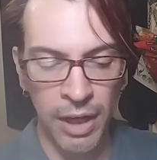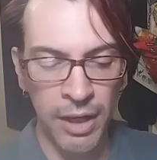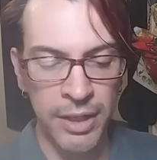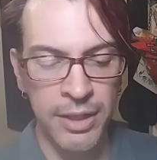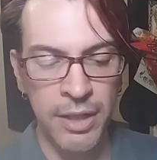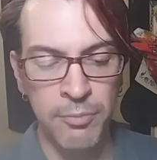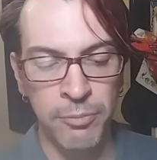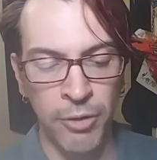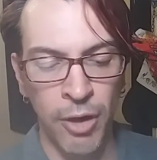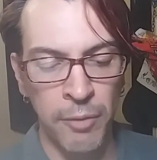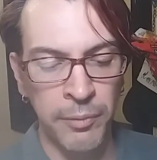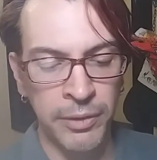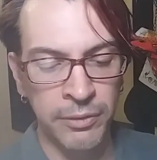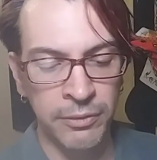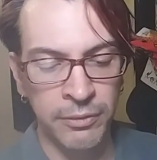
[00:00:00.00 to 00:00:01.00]
I am
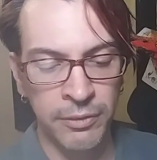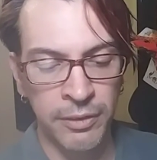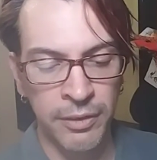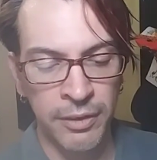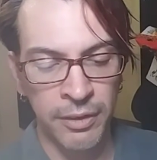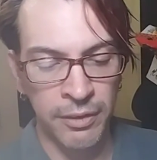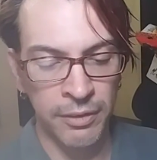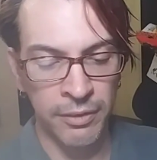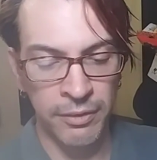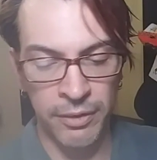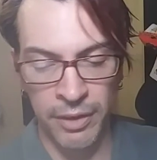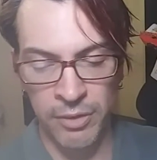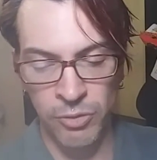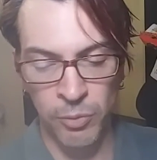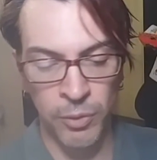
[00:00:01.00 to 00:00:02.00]
Brahman.
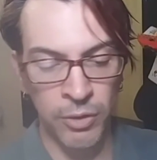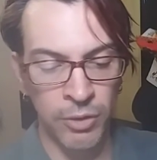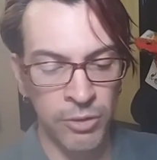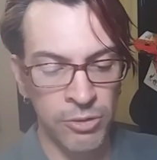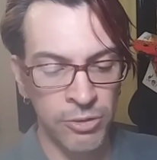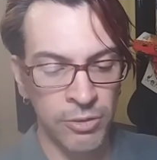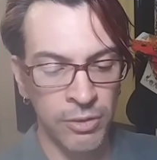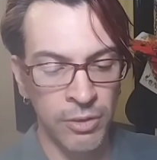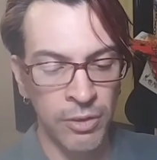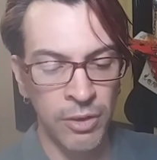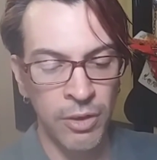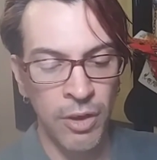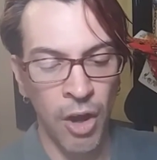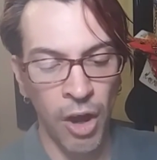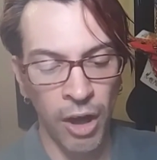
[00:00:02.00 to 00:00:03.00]
These words
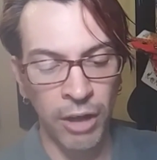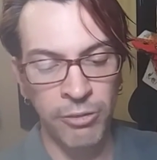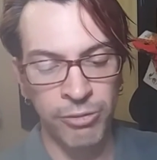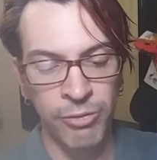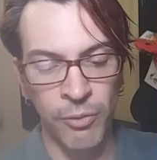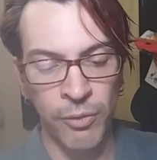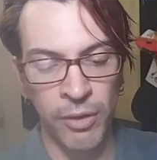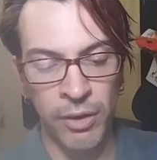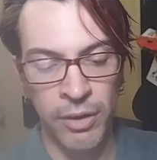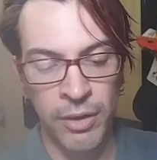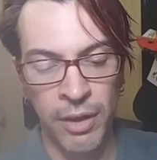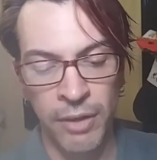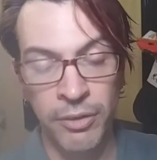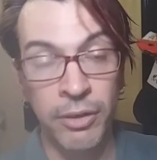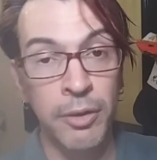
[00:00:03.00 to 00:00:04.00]
are for
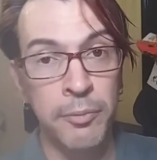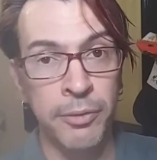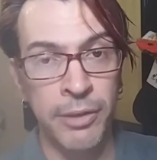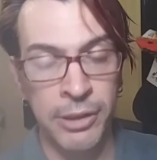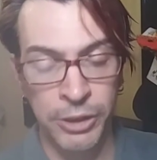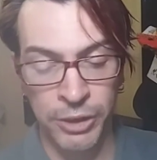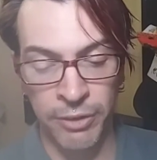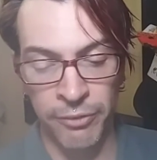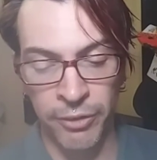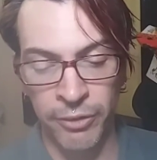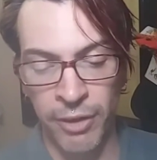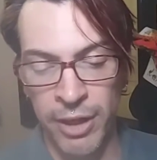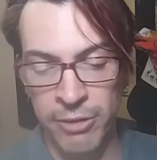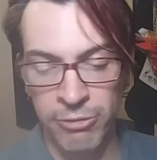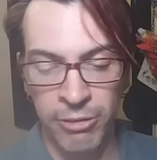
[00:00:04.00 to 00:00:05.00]
the liberation of the
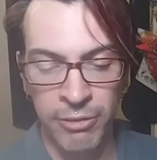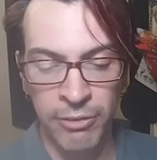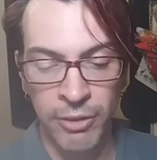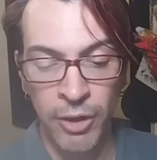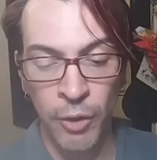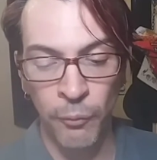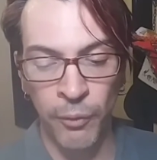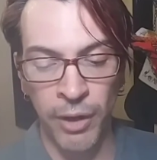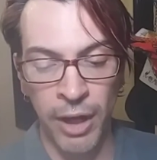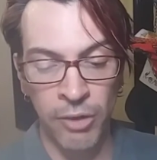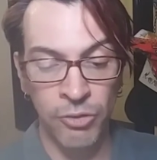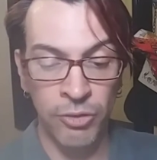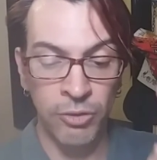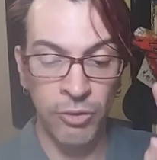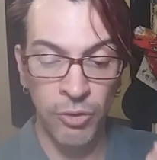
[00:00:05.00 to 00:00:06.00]
great,
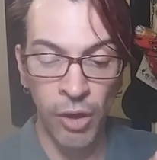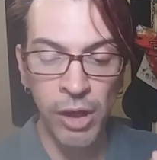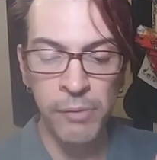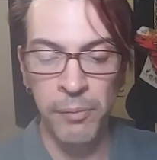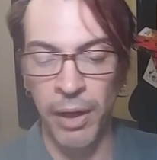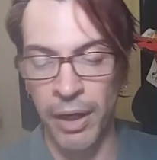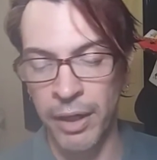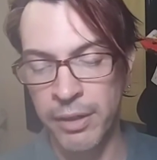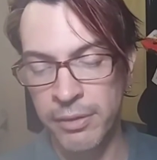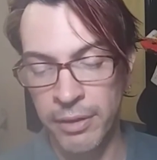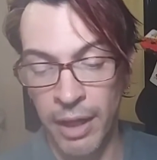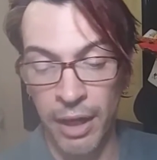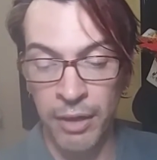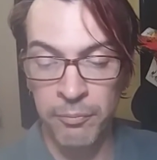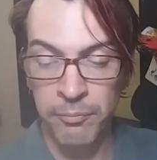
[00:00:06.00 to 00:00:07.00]
whereas in not mine
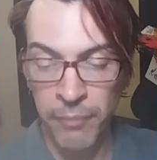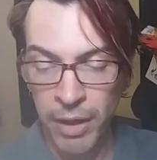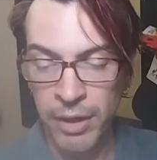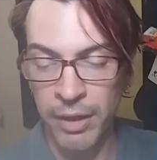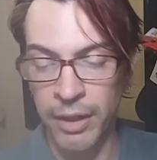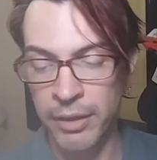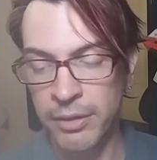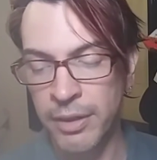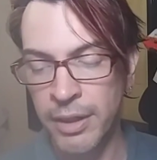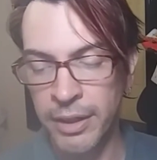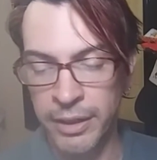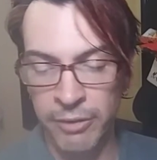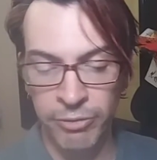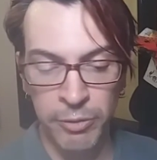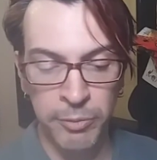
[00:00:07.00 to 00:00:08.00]
and mine
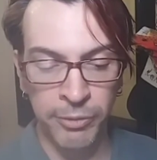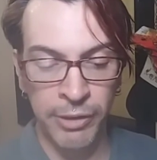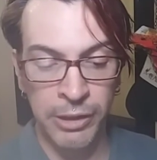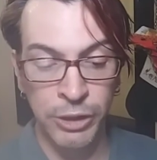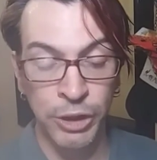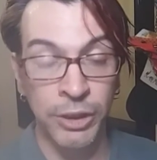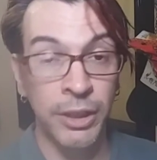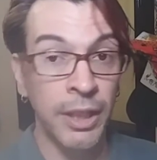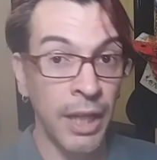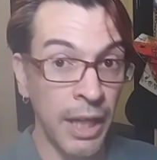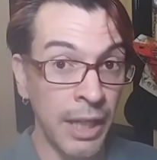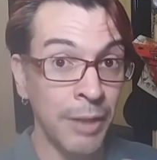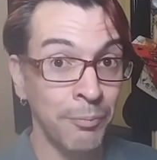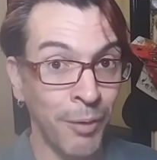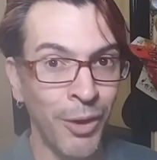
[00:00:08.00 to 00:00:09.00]
give liberation
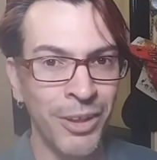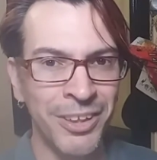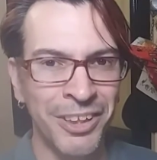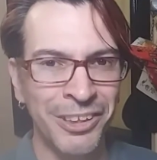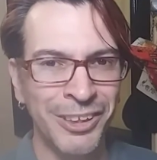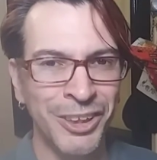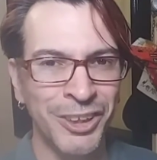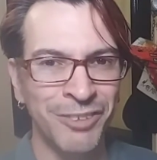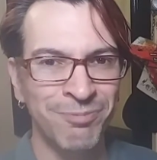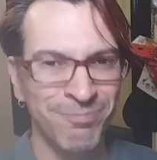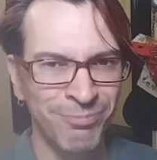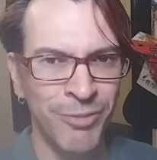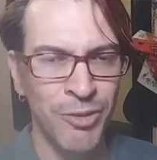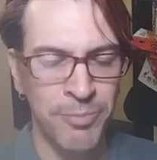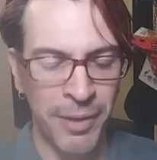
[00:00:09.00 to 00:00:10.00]
and bondage,
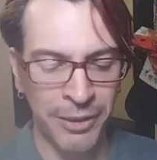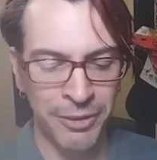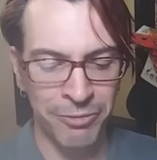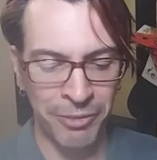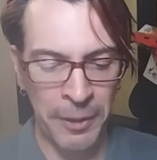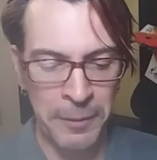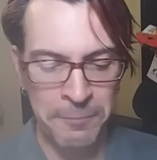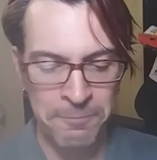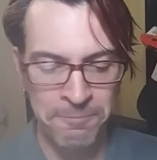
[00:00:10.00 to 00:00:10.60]
respectively.